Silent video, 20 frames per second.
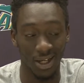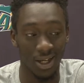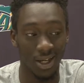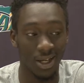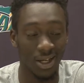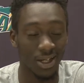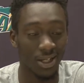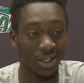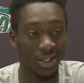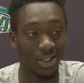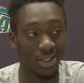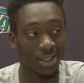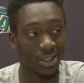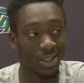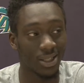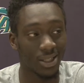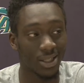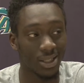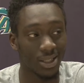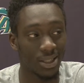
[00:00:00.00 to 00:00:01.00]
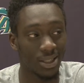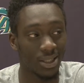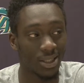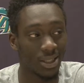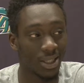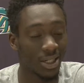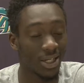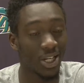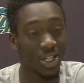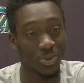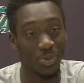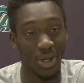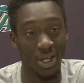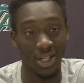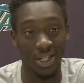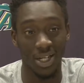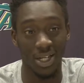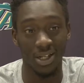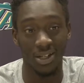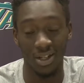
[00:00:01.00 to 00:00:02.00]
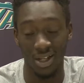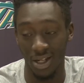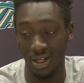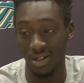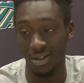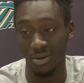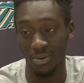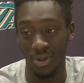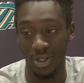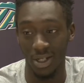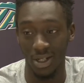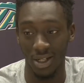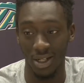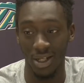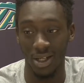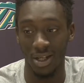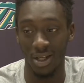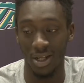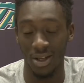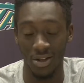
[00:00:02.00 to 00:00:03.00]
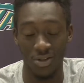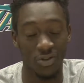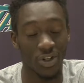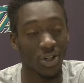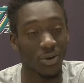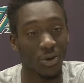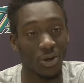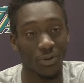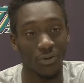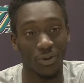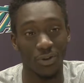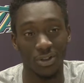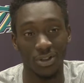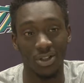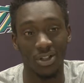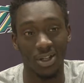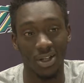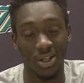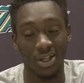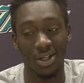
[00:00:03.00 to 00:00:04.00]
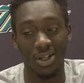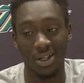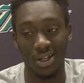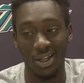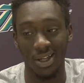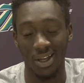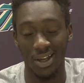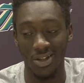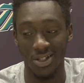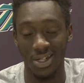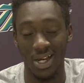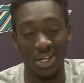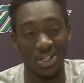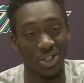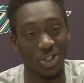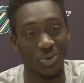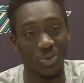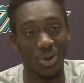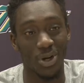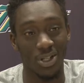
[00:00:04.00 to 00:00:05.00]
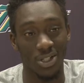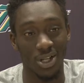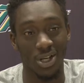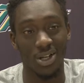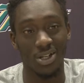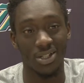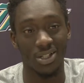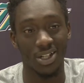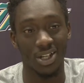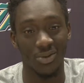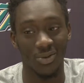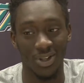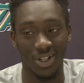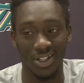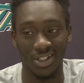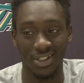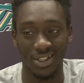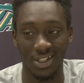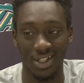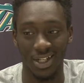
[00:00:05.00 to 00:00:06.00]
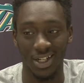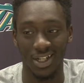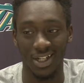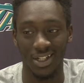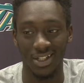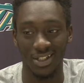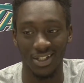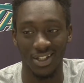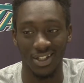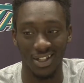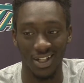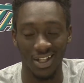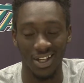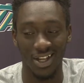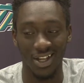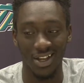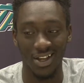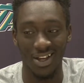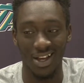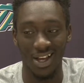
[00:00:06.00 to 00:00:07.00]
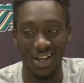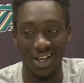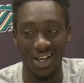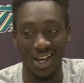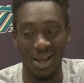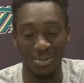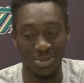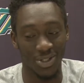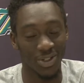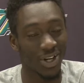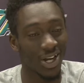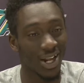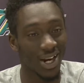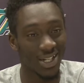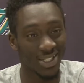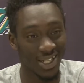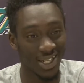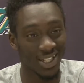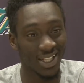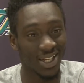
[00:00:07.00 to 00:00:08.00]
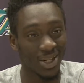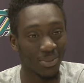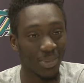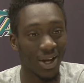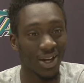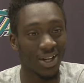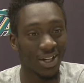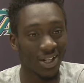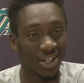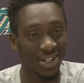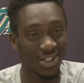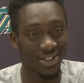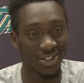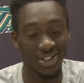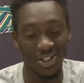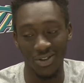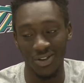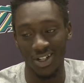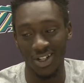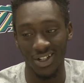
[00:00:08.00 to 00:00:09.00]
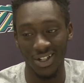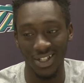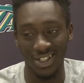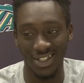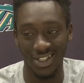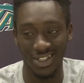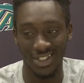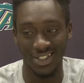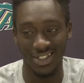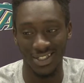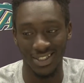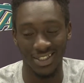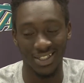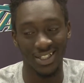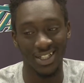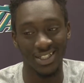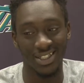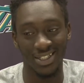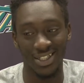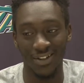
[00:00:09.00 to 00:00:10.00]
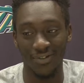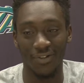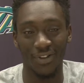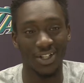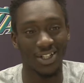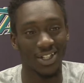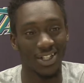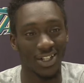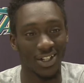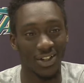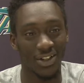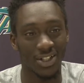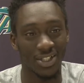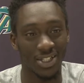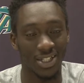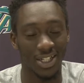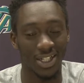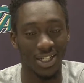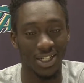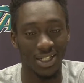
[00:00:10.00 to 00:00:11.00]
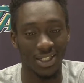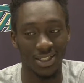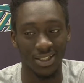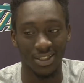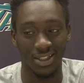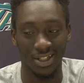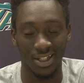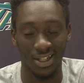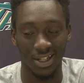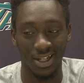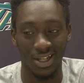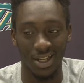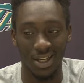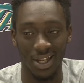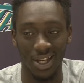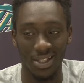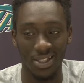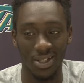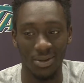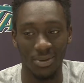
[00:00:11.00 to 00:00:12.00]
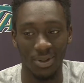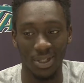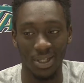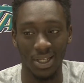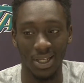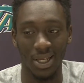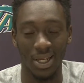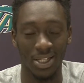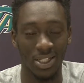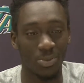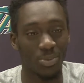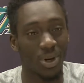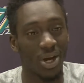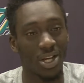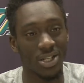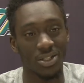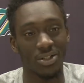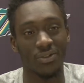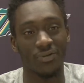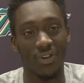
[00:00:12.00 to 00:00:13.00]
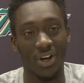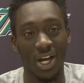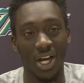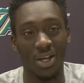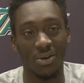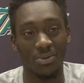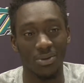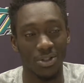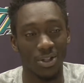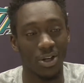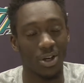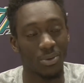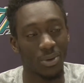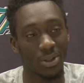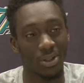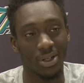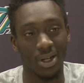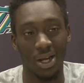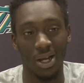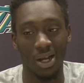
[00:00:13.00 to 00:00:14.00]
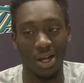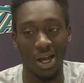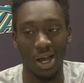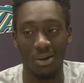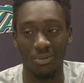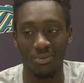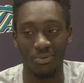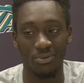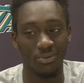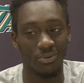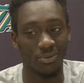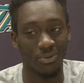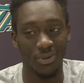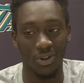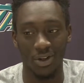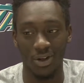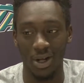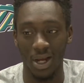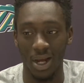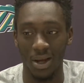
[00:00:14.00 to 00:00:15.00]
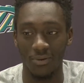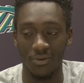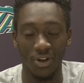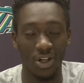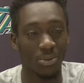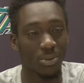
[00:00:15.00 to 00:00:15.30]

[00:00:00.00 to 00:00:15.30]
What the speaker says: than East Bay did, and, I mean, it was very wonderful. It was a nice experience, honestly. I mean, I'm still kind of timid about it because, you know, it's different, you know. It's a positive vibe, so, I mean, I'm very